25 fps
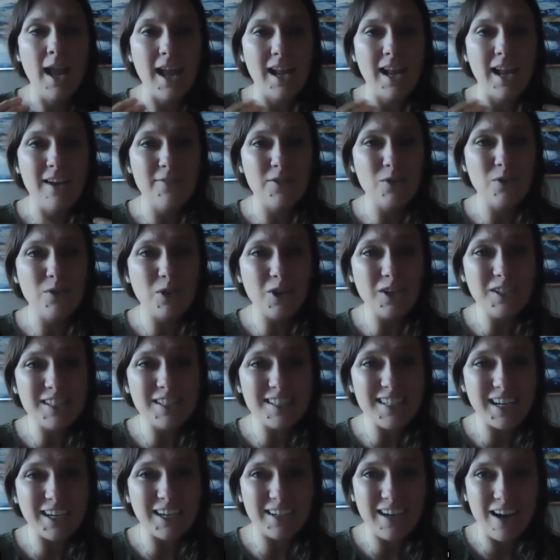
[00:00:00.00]
And if you could
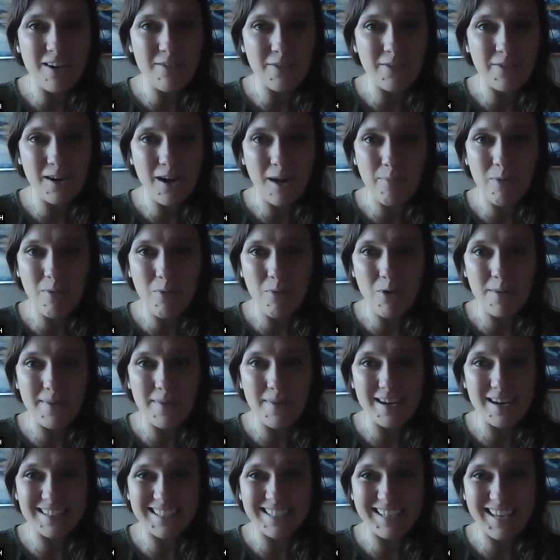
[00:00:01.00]
stick around for a couple more
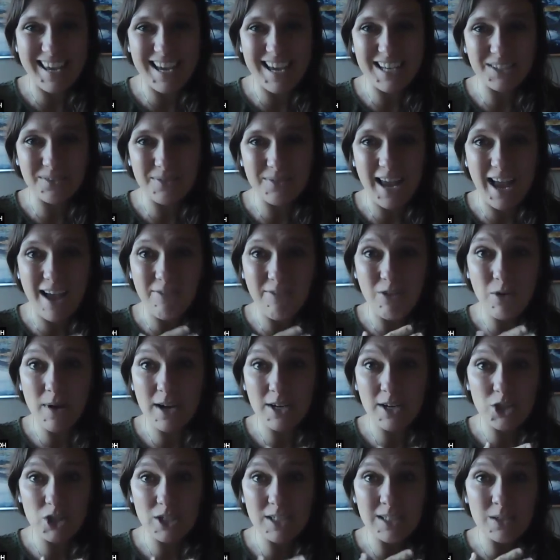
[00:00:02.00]
minutes in case we have
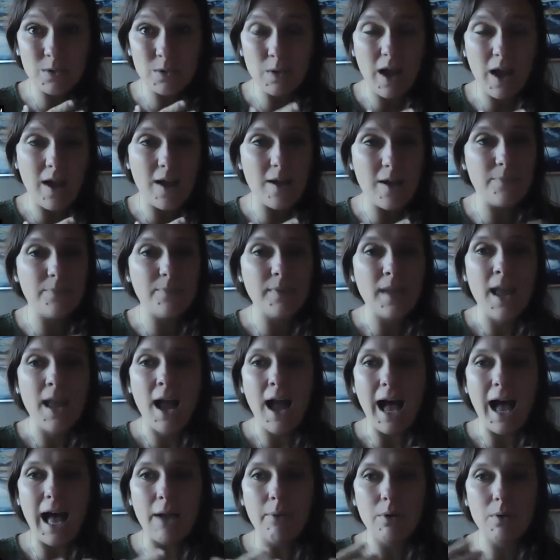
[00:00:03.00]
questions,
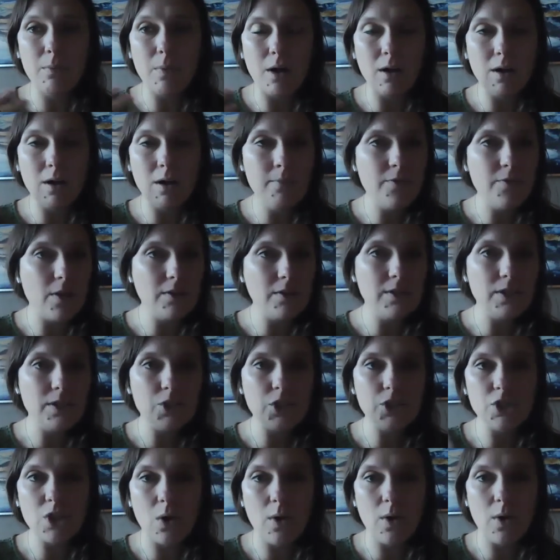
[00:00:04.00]
I would welcome folks to
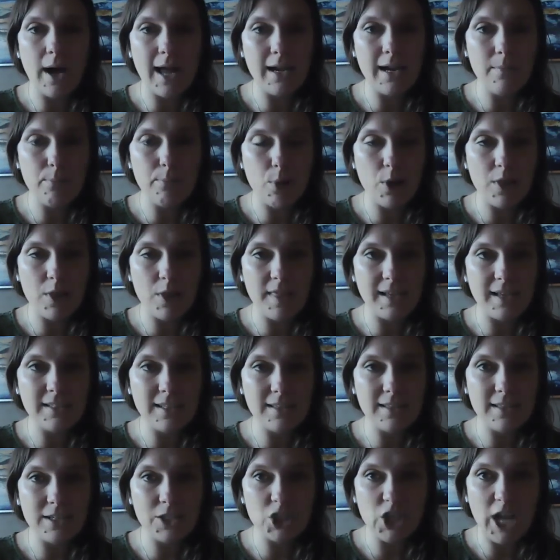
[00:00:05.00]
just go ahead and put things
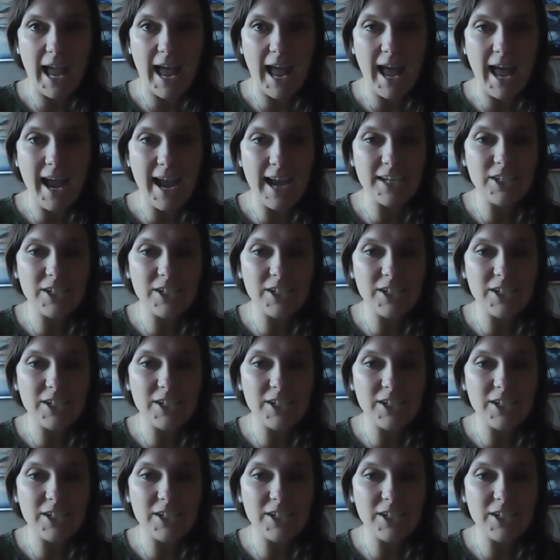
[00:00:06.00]
in the chat.